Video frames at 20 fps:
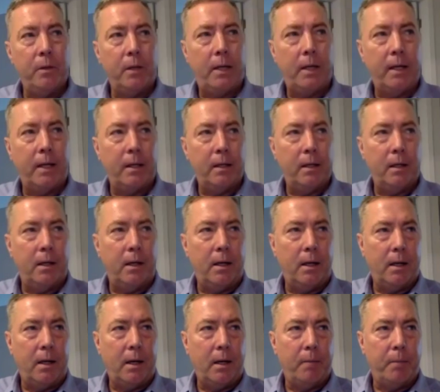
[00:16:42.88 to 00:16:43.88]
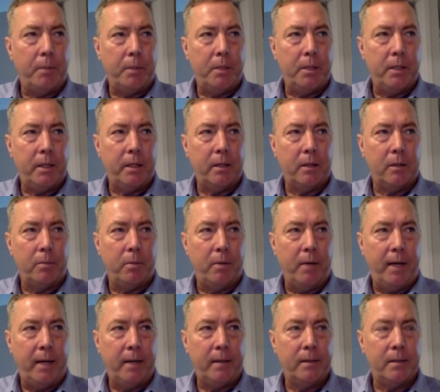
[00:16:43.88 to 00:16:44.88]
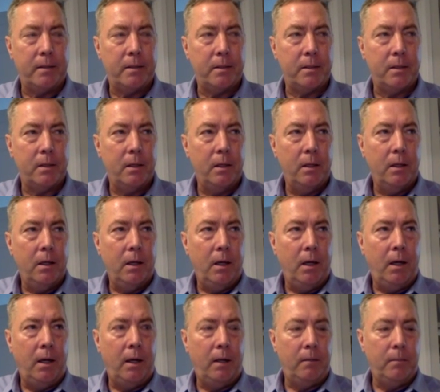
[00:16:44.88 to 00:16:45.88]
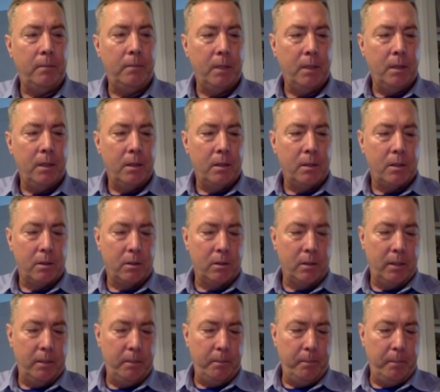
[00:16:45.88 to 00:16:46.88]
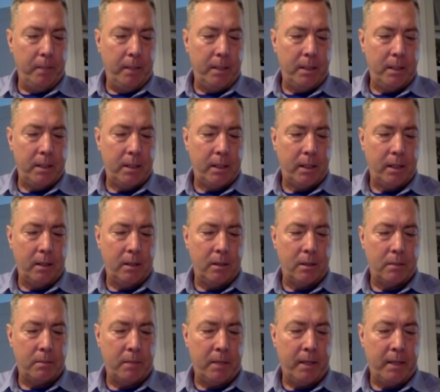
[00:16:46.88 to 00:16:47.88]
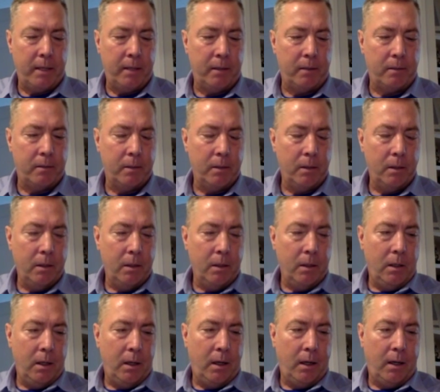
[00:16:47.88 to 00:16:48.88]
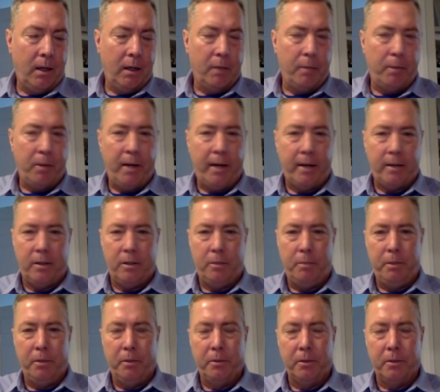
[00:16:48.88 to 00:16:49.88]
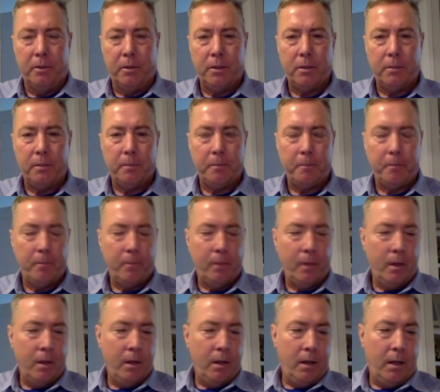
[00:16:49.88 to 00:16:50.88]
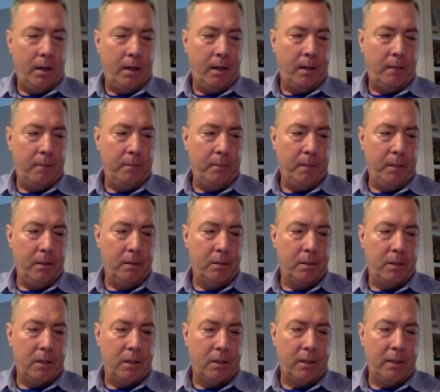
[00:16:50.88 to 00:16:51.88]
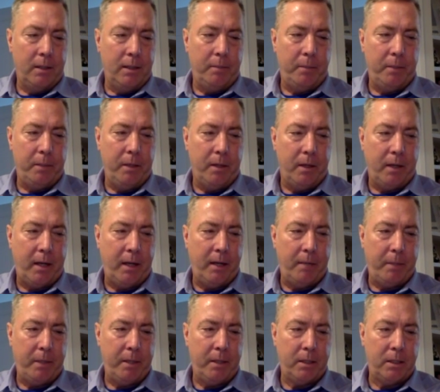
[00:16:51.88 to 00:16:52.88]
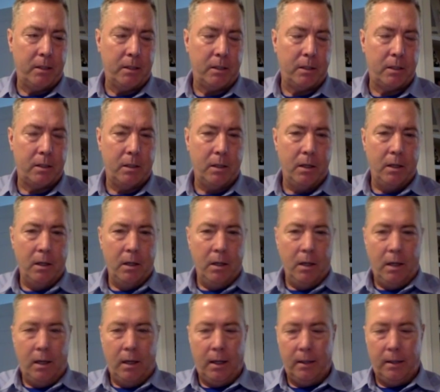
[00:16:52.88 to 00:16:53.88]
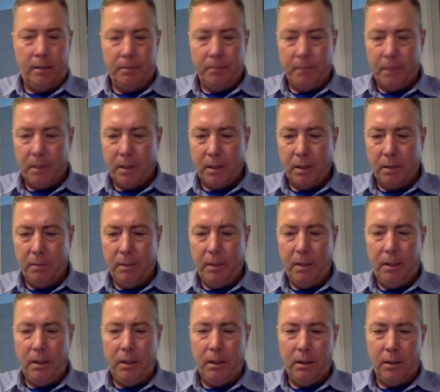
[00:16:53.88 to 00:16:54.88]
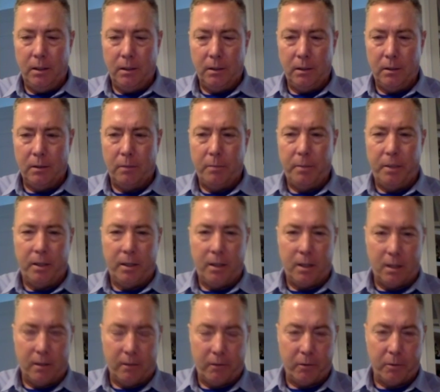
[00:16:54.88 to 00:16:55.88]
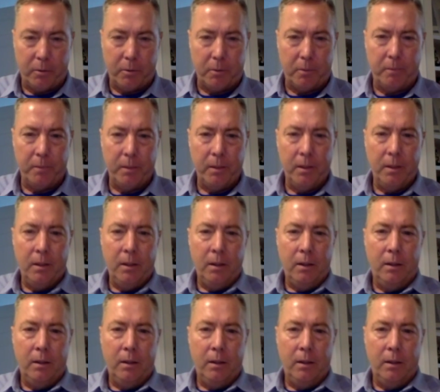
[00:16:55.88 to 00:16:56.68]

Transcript: if you look at uh, our particular practice um, certainly lasik and smile uh, are practice builders um, you know generally prk patients um, can be a little bit uncomfortable